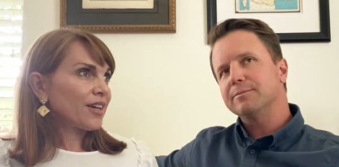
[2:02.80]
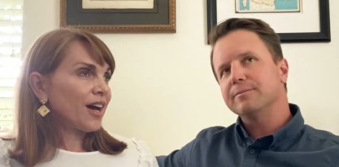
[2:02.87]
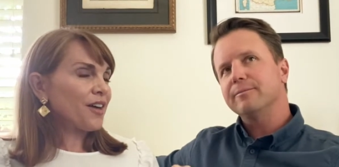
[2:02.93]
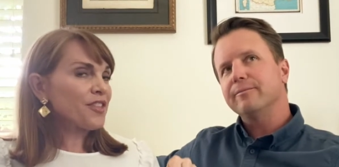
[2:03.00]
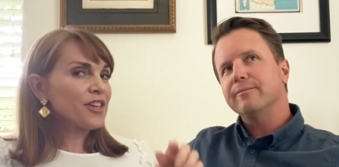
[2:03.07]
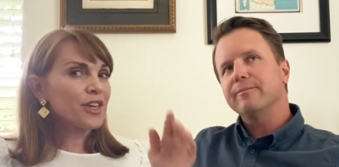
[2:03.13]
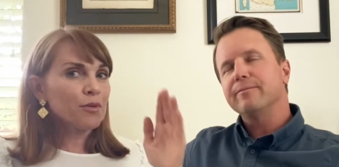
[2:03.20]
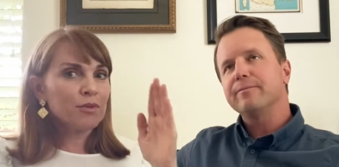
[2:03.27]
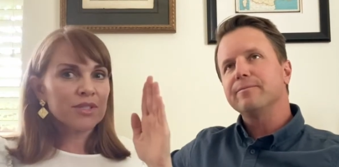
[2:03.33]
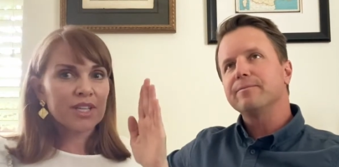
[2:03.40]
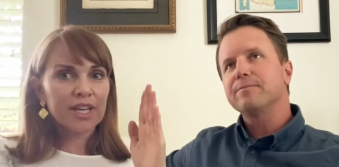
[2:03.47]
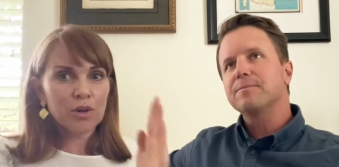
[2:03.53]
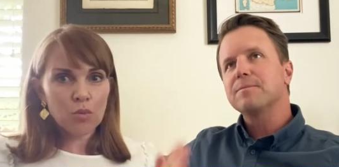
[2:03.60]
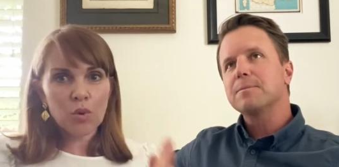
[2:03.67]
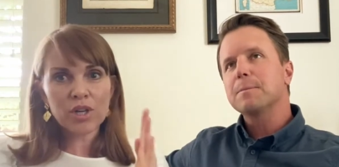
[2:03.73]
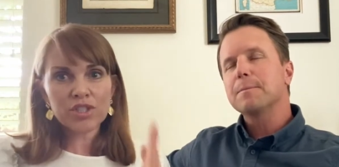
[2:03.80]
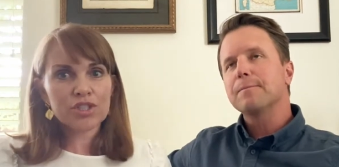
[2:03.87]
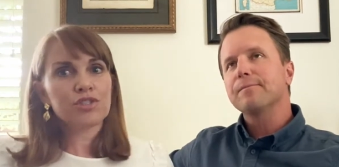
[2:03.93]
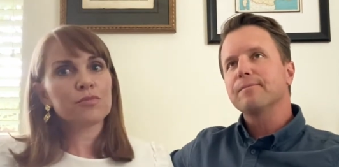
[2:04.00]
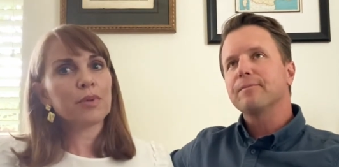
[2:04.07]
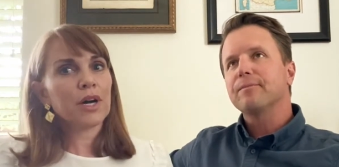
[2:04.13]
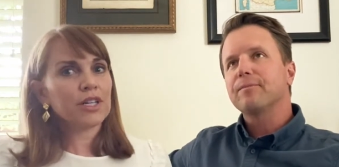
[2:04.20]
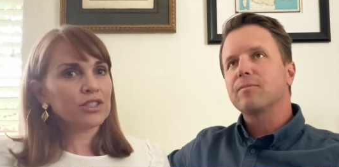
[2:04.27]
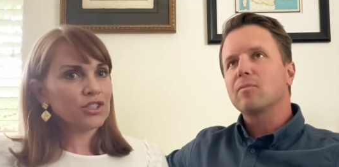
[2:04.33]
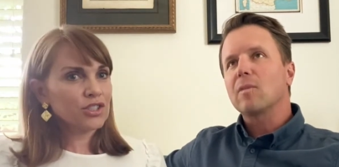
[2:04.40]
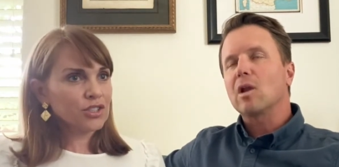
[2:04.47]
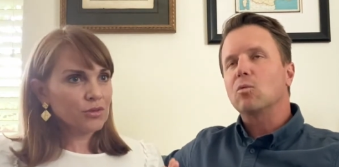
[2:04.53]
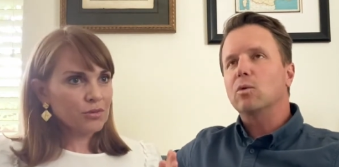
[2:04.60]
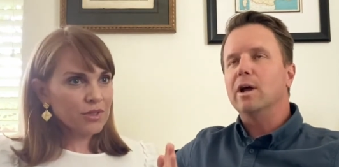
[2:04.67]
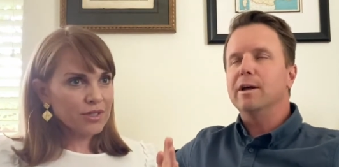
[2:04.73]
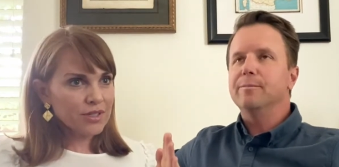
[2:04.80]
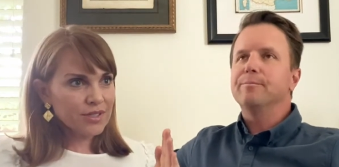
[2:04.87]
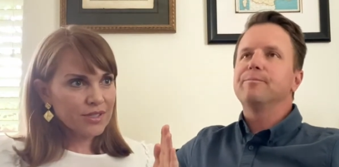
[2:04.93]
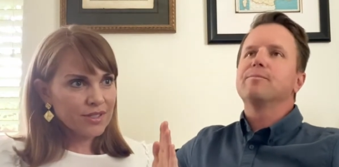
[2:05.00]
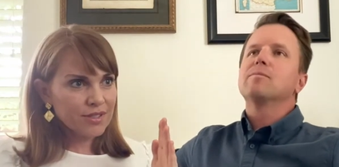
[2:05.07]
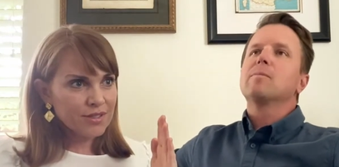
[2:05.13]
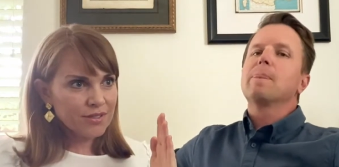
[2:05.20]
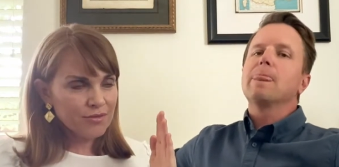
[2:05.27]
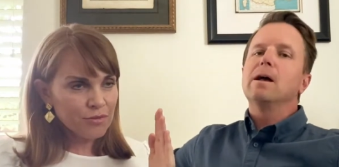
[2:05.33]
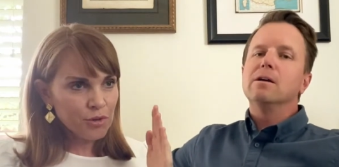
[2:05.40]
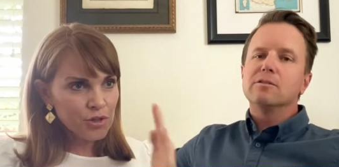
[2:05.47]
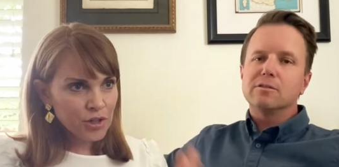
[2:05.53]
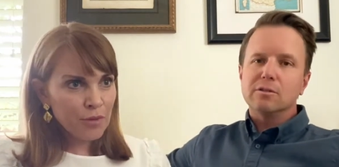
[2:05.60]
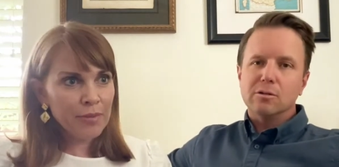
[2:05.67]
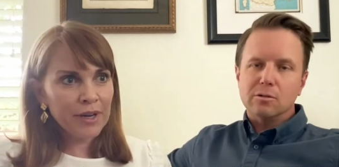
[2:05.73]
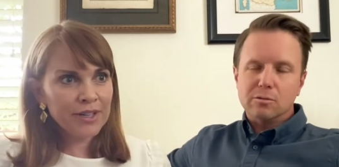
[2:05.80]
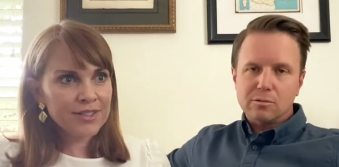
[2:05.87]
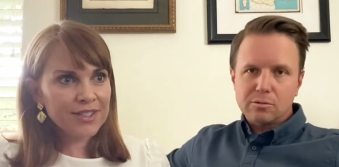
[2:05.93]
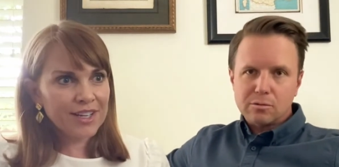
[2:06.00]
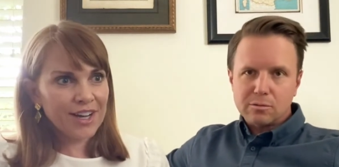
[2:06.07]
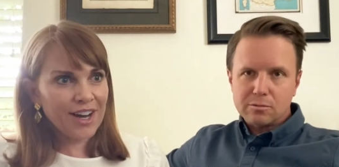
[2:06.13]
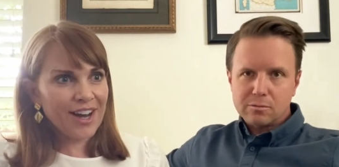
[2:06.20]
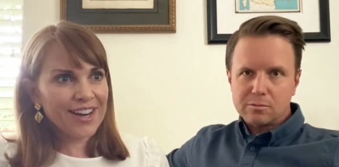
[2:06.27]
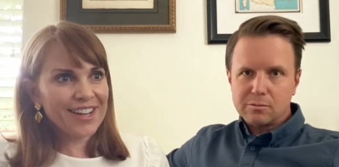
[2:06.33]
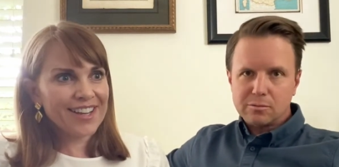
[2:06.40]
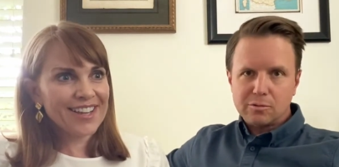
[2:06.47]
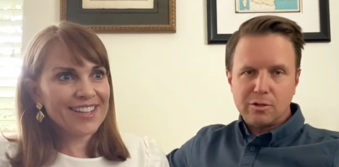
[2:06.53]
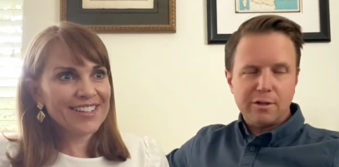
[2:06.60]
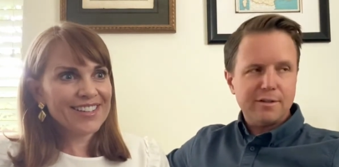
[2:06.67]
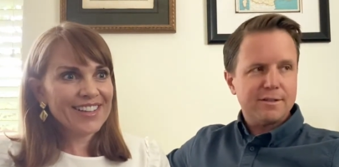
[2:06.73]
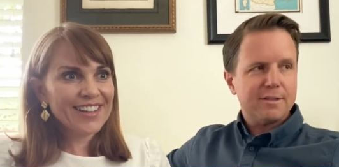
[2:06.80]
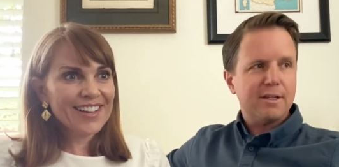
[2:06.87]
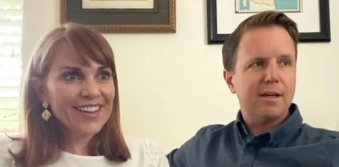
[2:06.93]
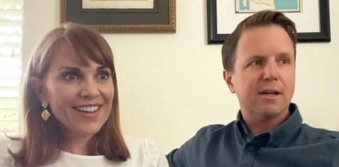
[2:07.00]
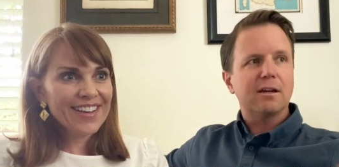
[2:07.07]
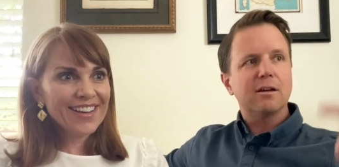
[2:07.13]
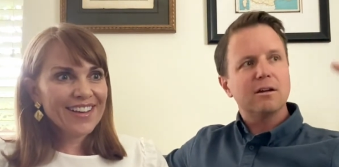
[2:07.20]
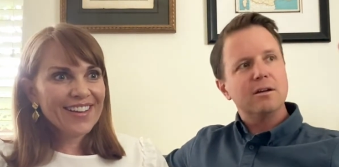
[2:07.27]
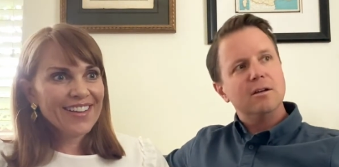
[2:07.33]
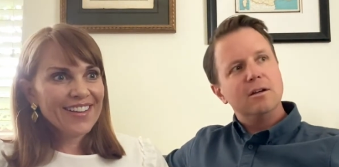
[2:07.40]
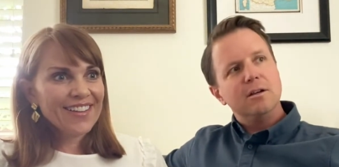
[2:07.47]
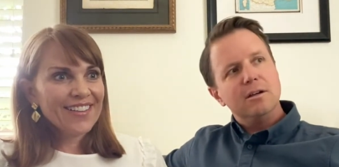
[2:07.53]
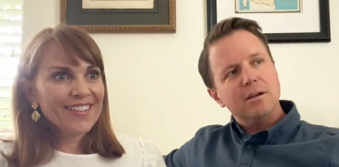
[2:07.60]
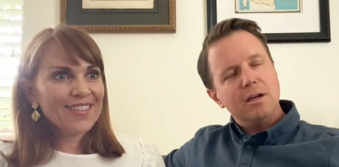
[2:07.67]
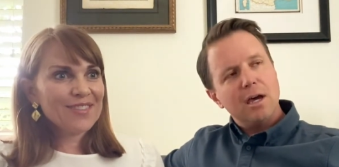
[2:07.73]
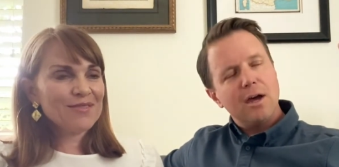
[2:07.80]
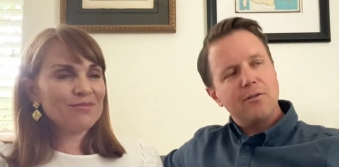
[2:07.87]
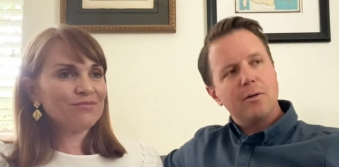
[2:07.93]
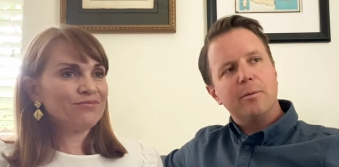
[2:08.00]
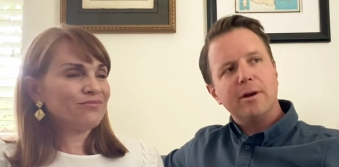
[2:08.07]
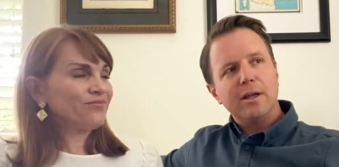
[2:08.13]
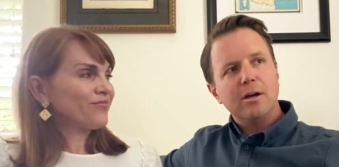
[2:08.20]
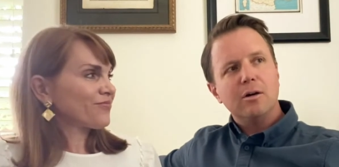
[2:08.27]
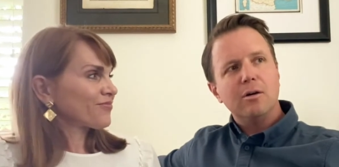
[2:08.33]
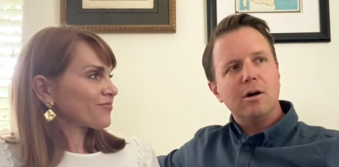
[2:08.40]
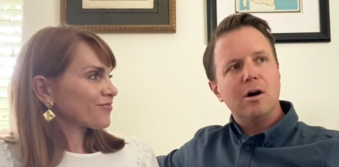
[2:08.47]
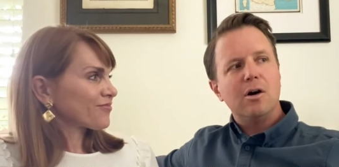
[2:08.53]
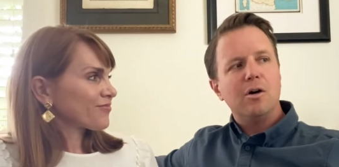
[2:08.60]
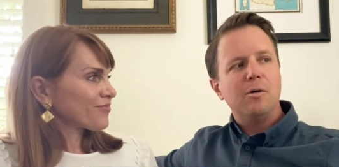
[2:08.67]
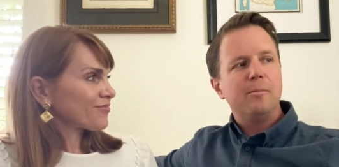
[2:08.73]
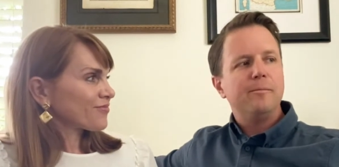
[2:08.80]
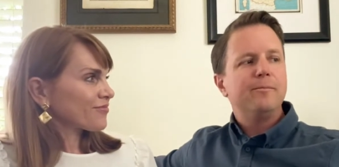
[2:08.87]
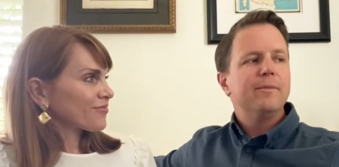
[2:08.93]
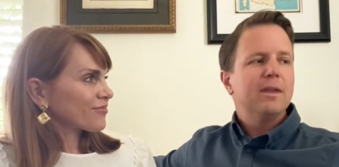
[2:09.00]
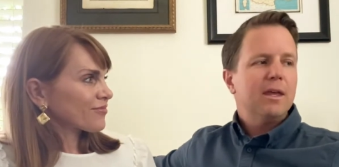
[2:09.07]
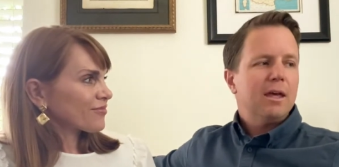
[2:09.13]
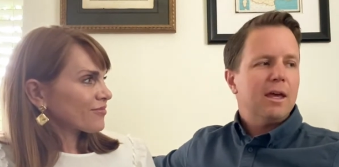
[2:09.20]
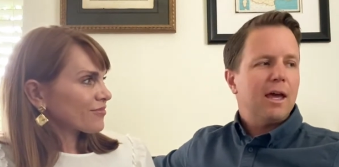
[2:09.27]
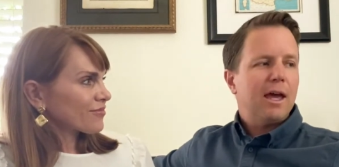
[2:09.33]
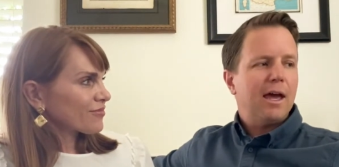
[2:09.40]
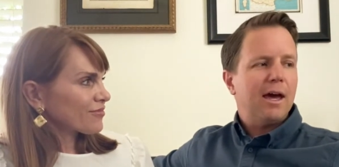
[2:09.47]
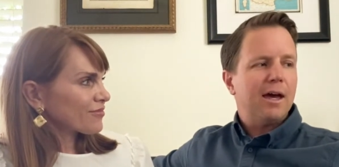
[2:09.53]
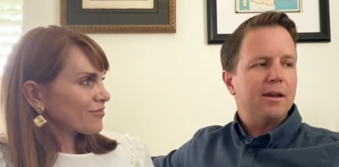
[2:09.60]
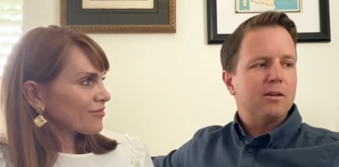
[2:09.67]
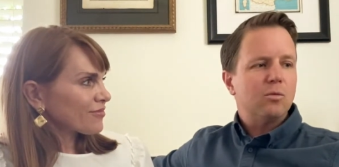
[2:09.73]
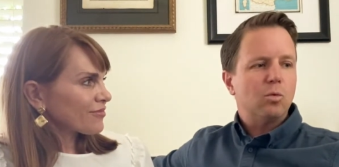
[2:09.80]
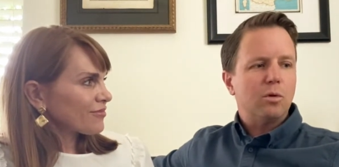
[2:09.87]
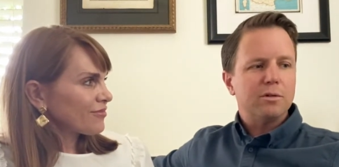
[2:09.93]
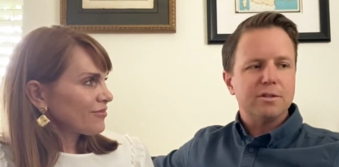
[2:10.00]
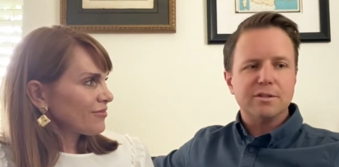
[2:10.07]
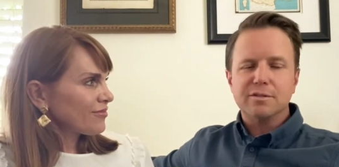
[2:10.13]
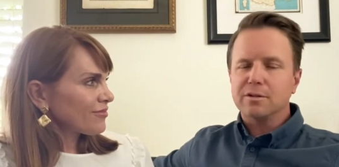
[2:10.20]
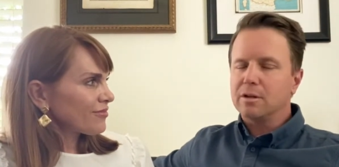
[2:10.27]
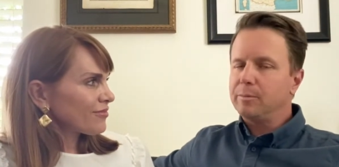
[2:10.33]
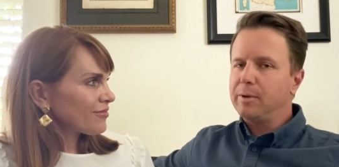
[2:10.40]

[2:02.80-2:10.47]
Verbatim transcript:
Speaker 1: I think it was like a one two punch.
Speaker 2: It right. was Rudy so, Gobert's got it. Rudy's sick. Everybody go home, and we'll just sort of